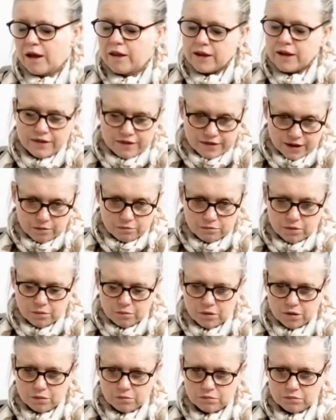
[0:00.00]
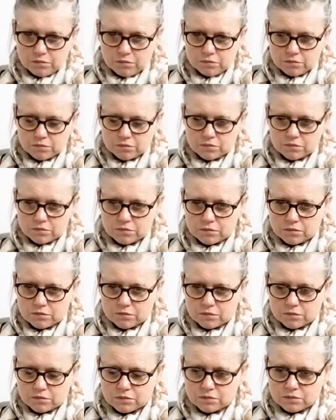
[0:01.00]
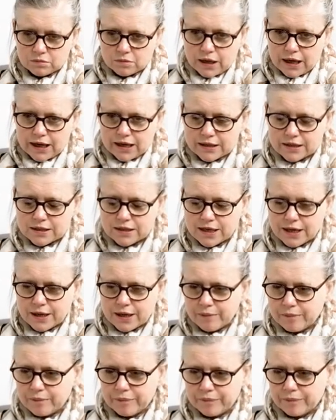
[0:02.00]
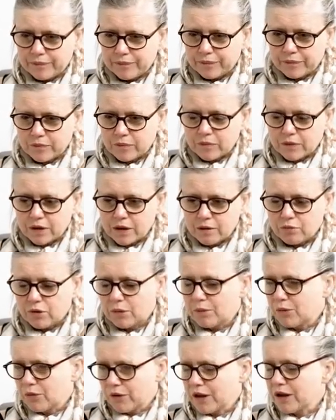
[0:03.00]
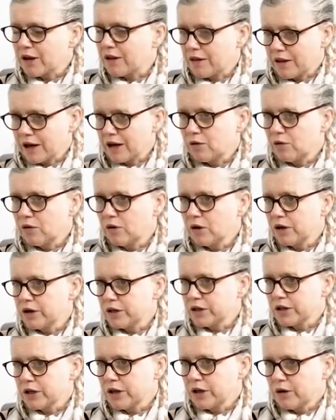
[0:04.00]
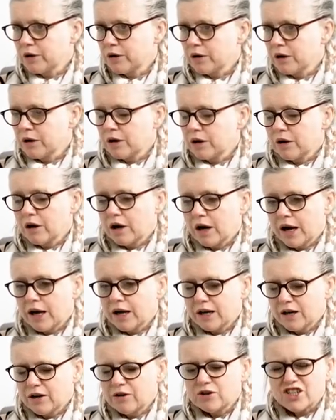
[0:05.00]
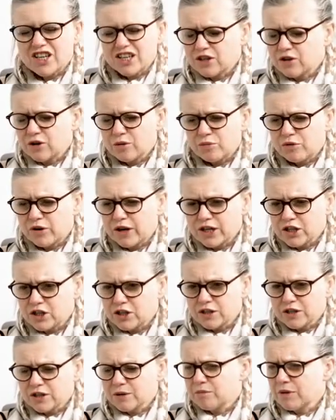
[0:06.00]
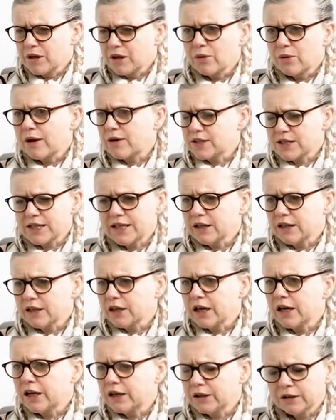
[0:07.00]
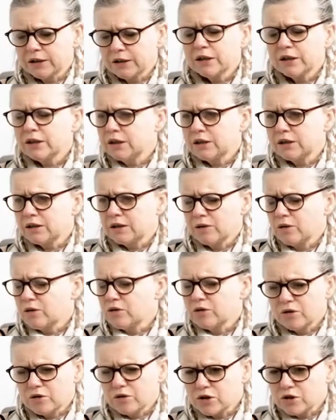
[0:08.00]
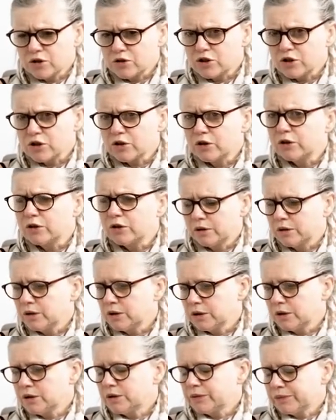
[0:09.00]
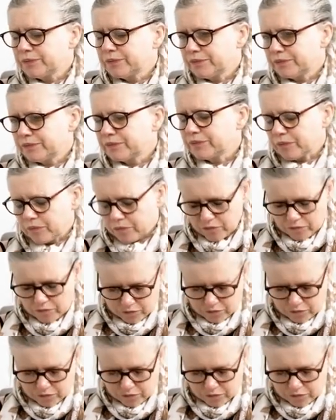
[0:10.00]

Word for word: and I think my mum had um, a problem with her thyroid. Uh, I know she had an operation or something when I was a little girl. I'm not, not too sure. Okay,